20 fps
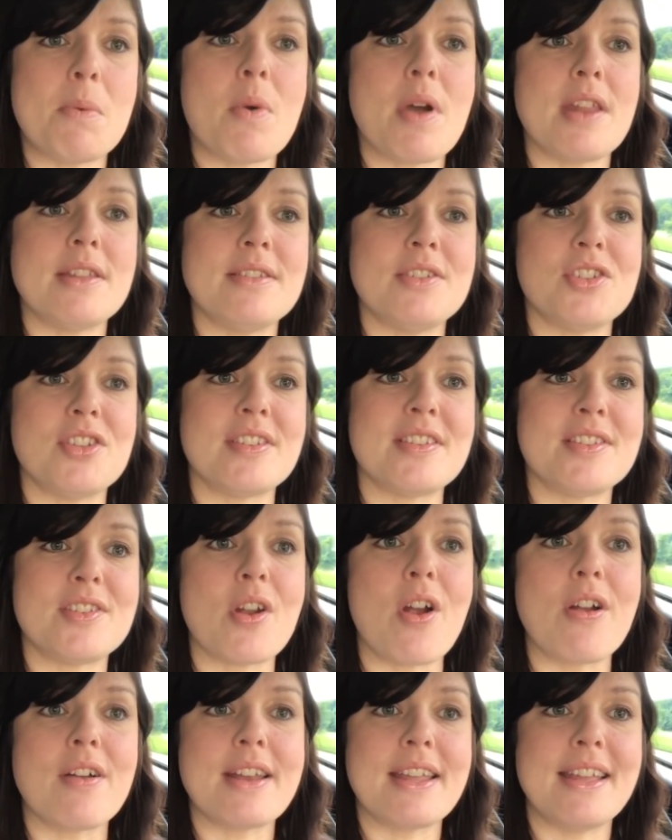we wanted to just
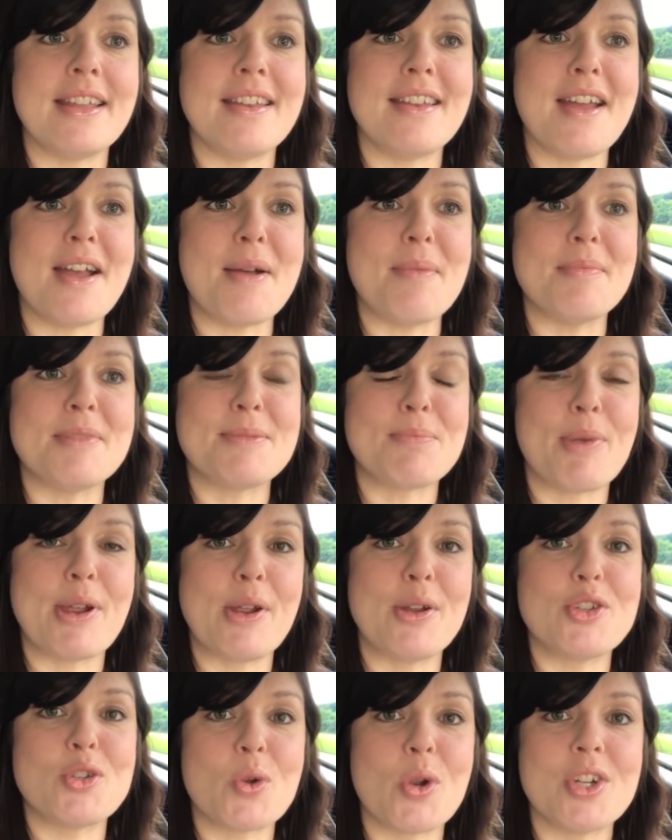start in um,
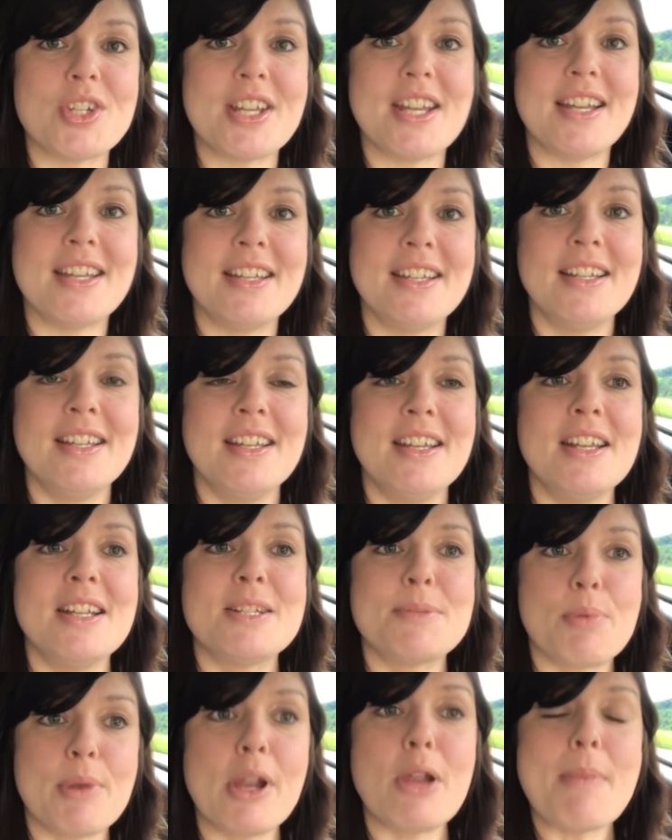Springer, Georgia,
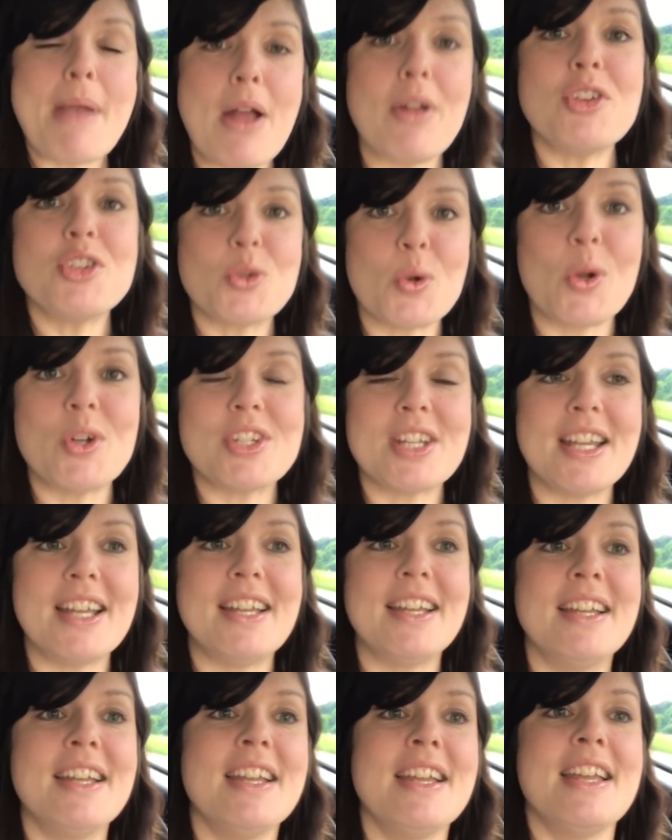Springer Mountain,
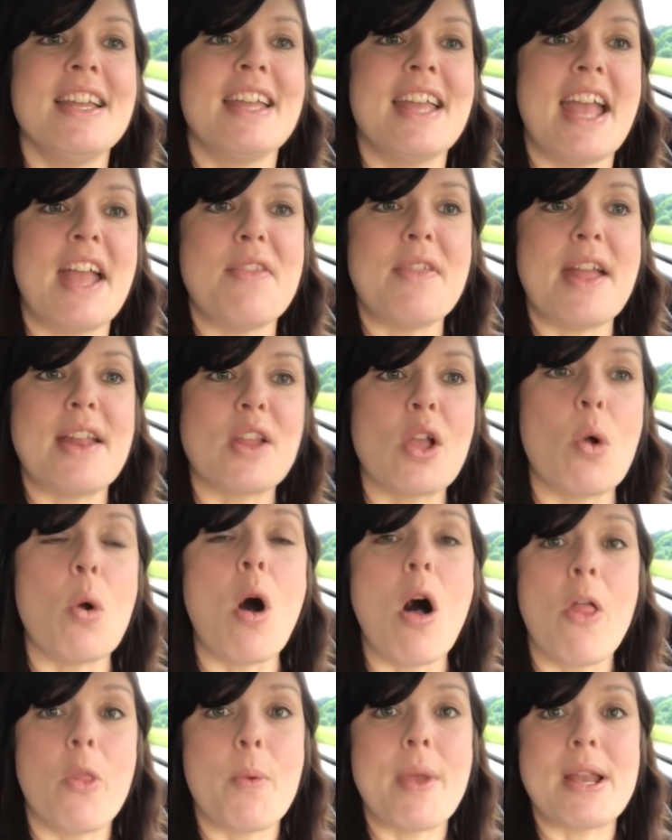Georgia, and then go
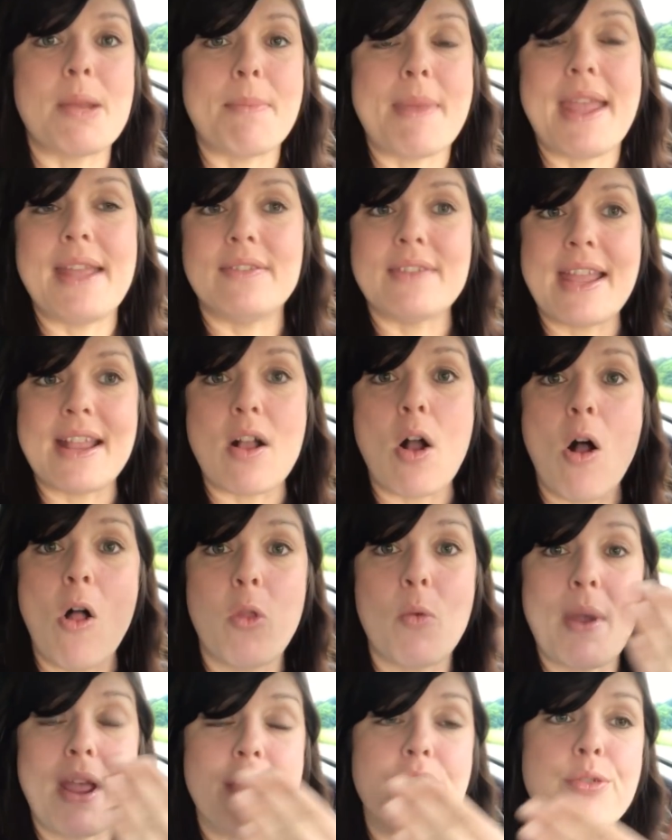all the way to Maine, like all
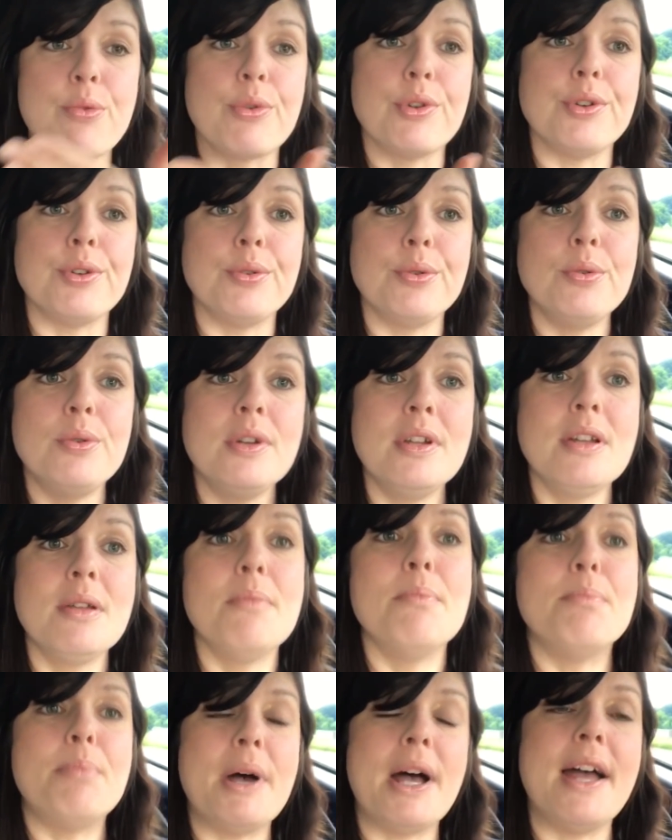the way through.
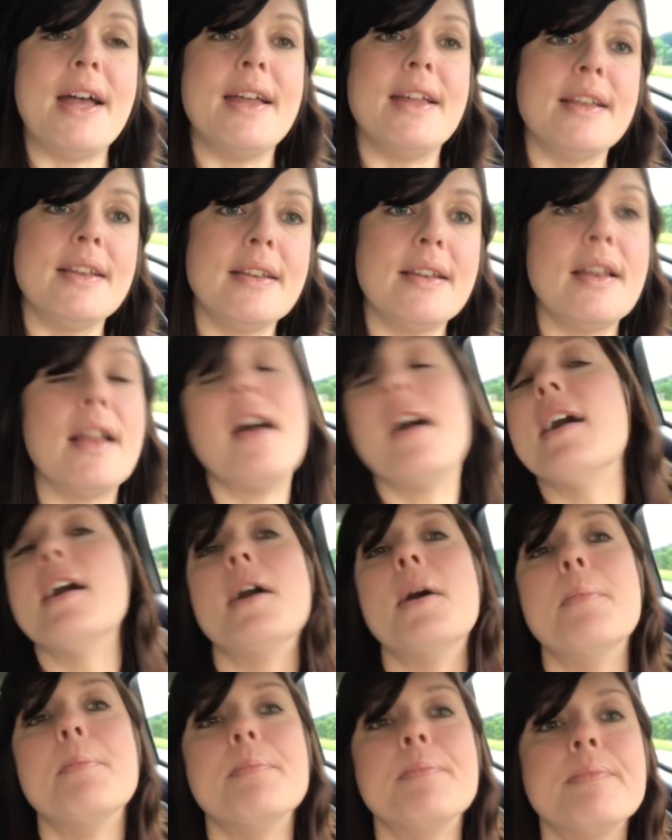But
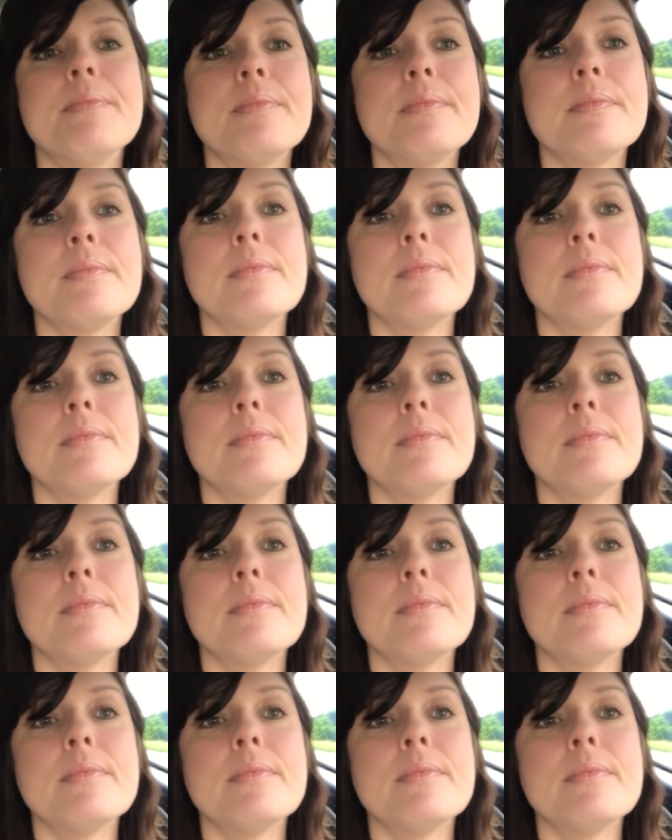um,